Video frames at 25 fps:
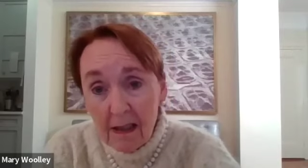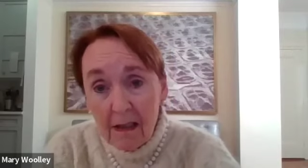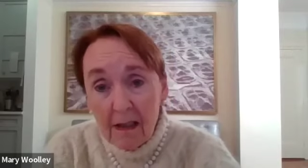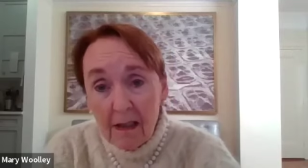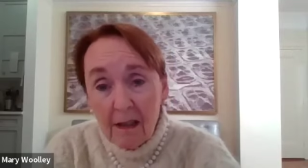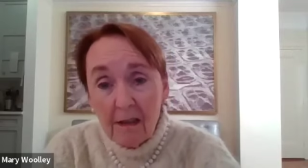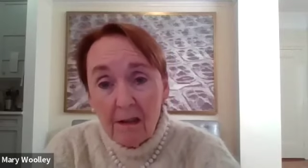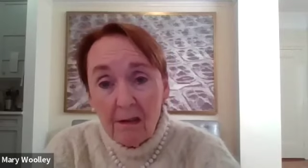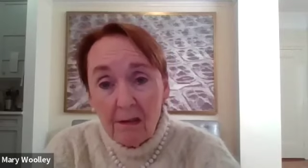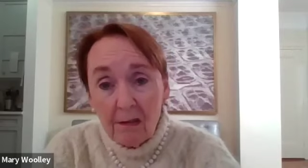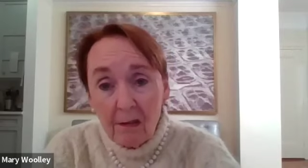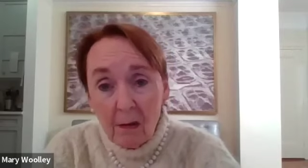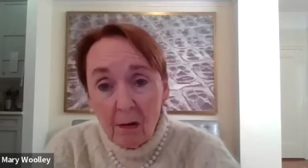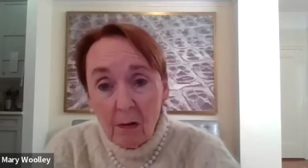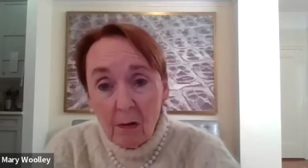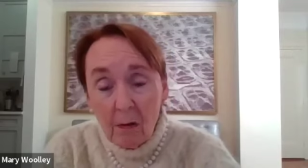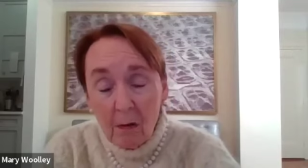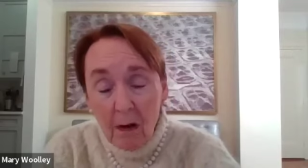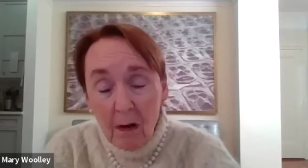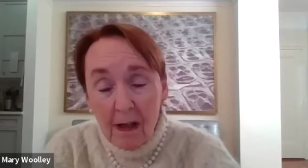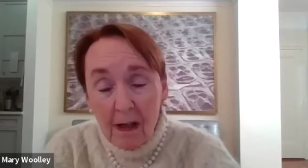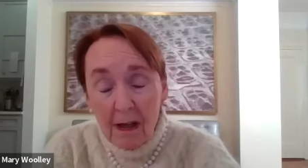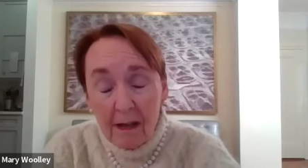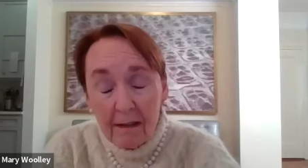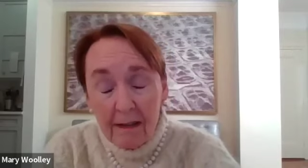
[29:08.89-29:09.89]
Mm-hmm.
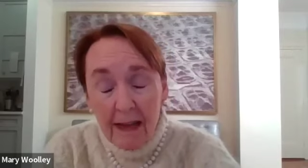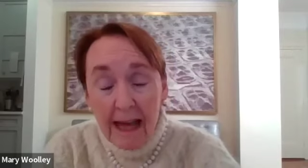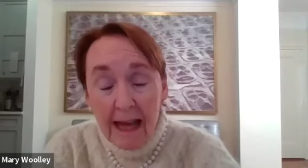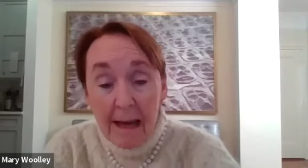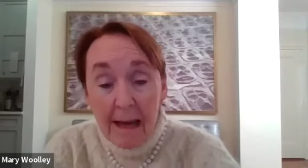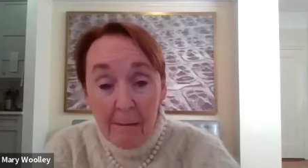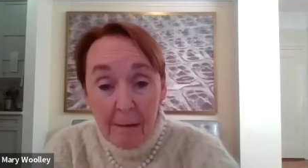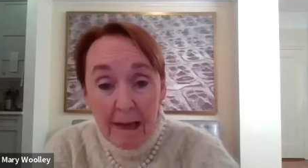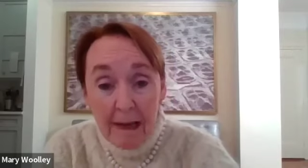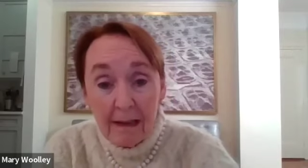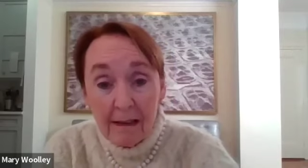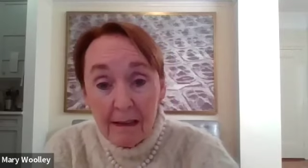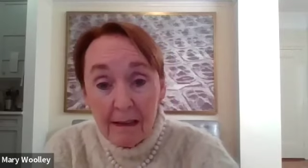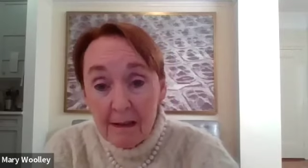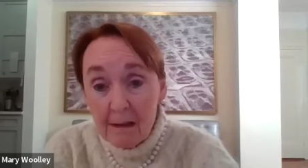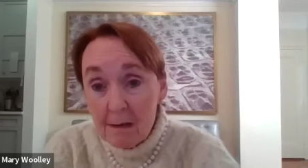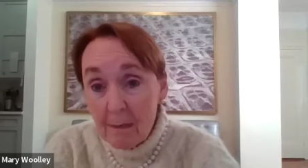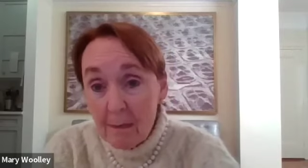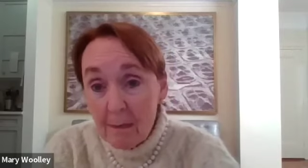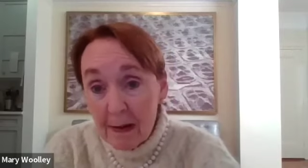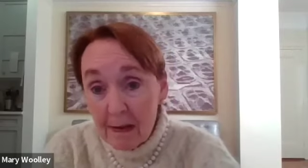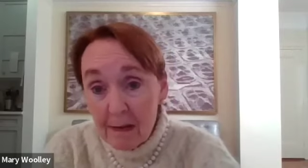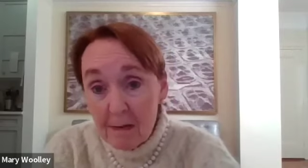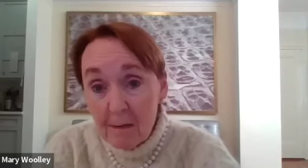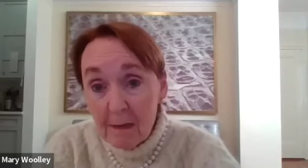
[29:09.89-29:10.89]
So uh, that at
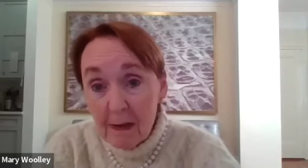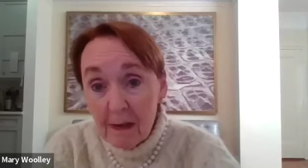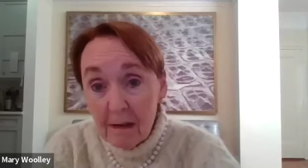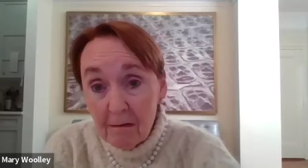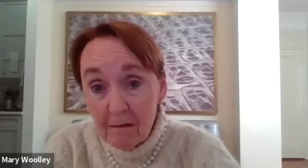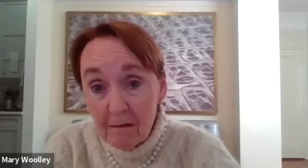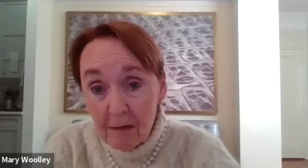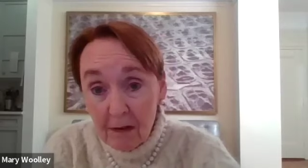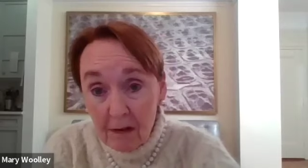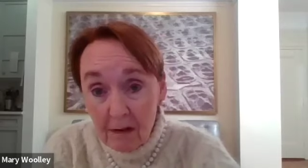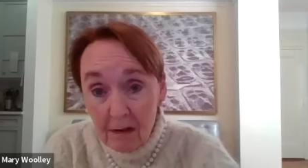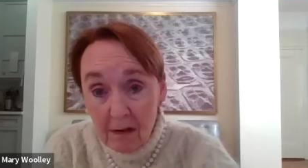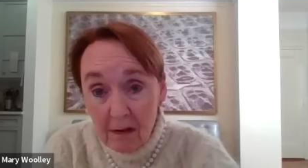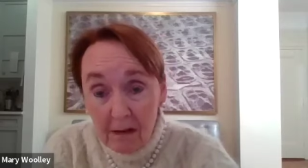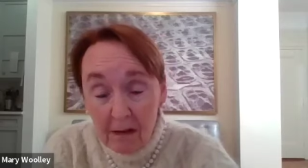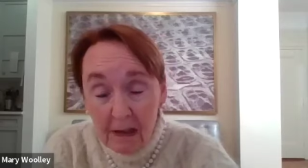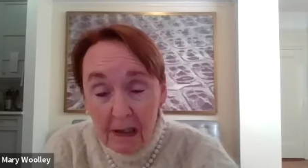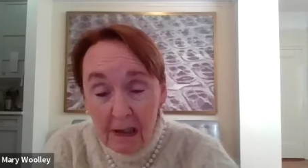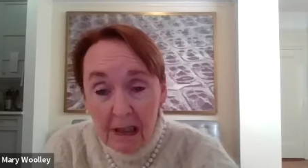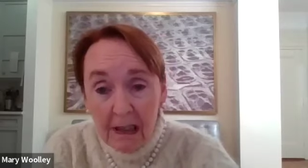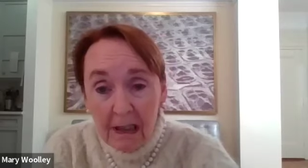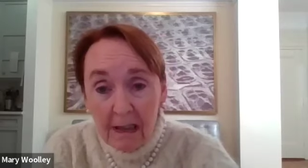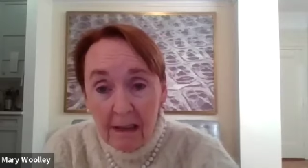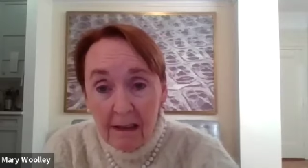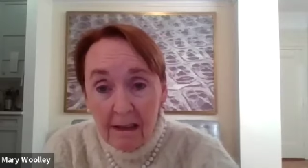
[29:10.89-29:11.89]
least makes me feel
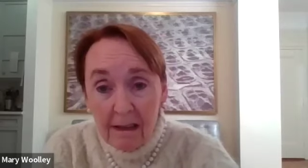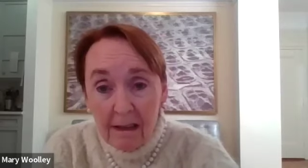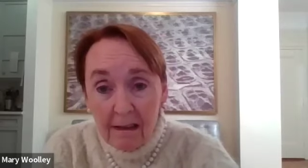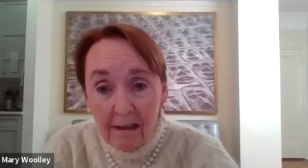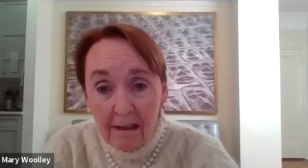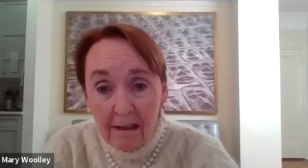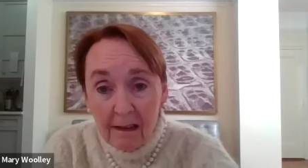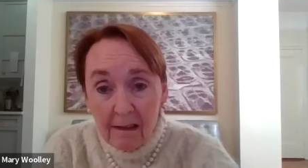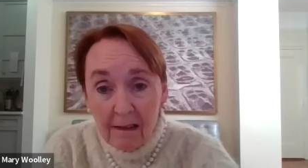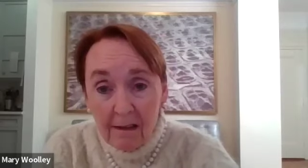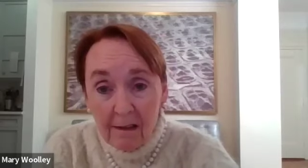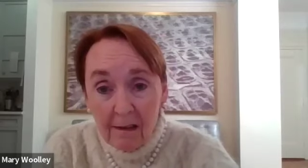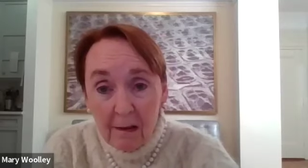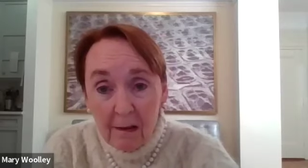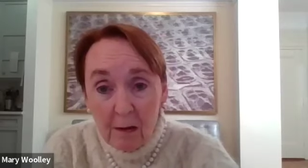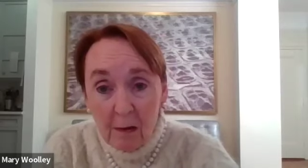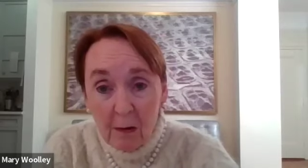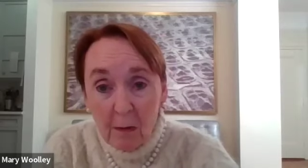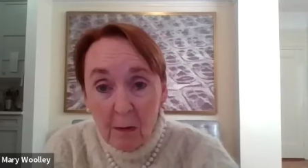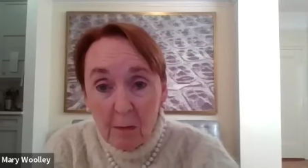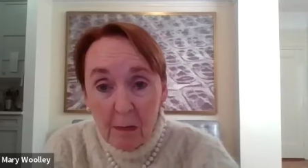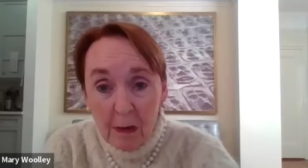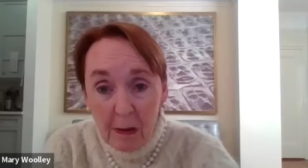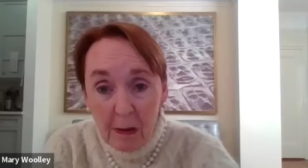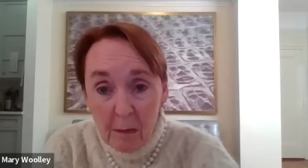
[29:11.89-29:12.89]
that things
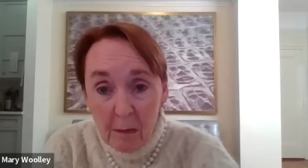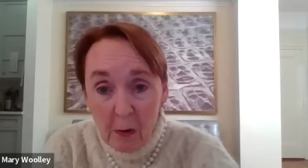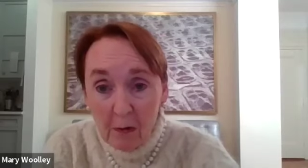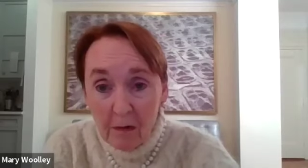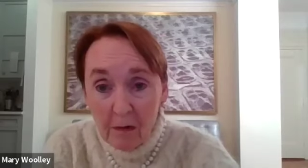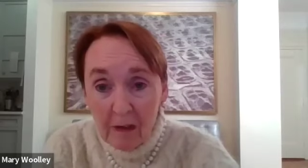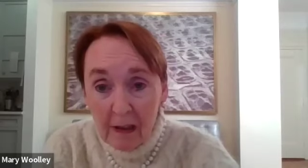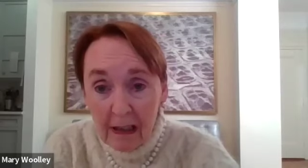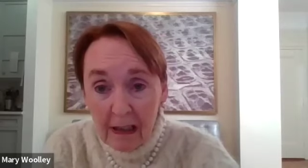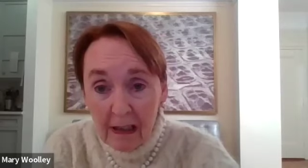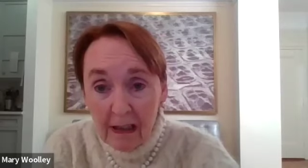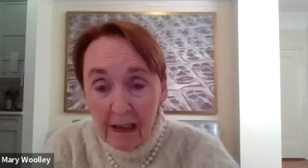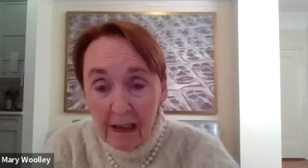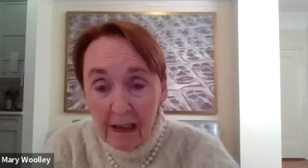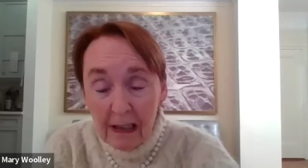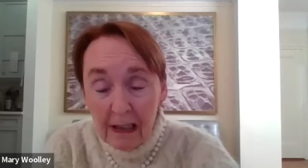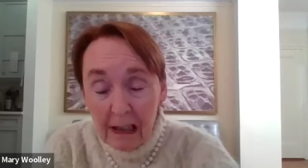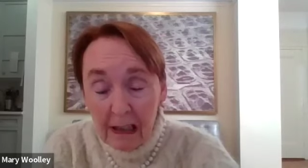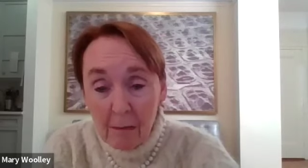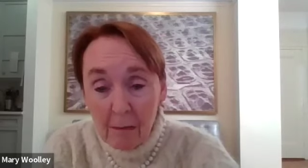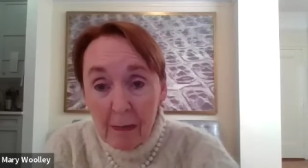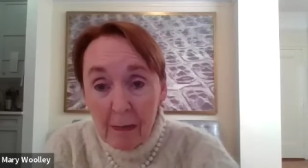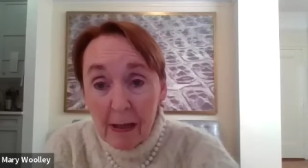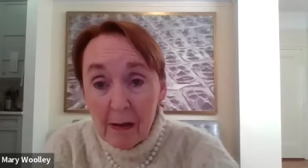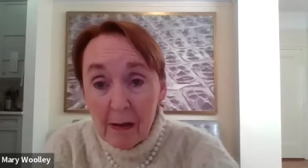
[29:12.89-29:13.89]
could be moving
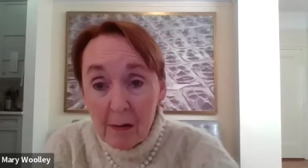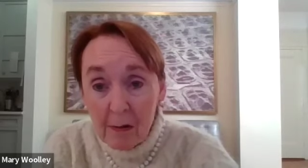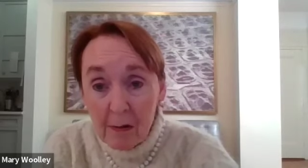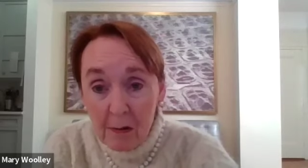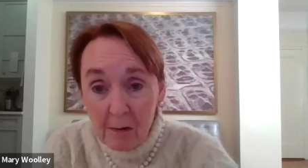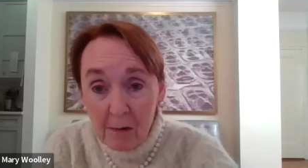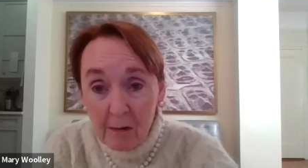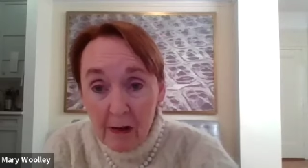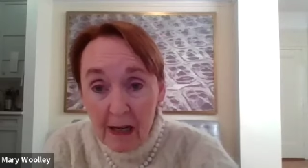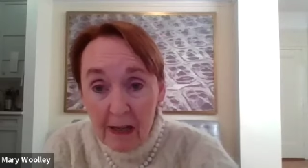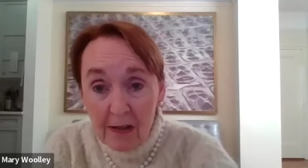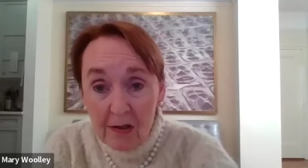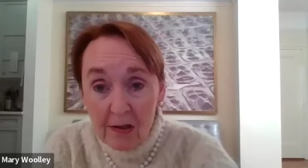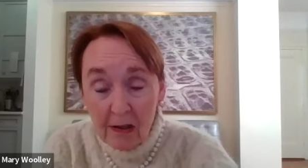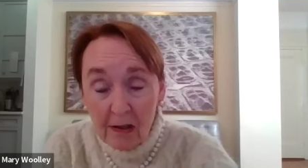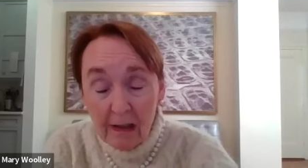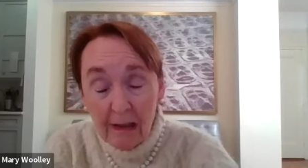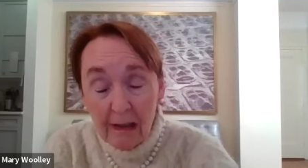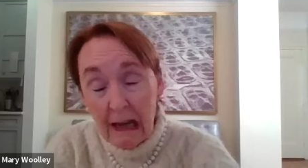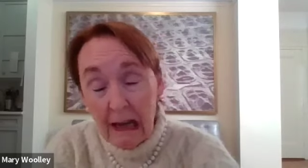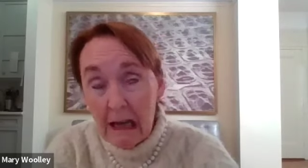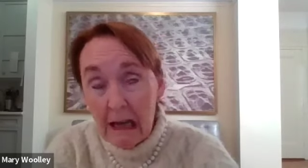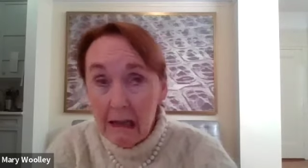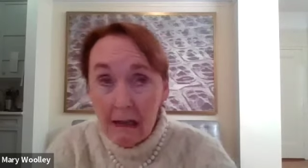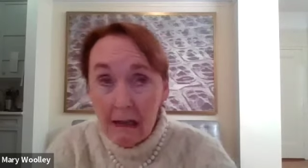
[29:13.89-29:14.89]
in a better direction.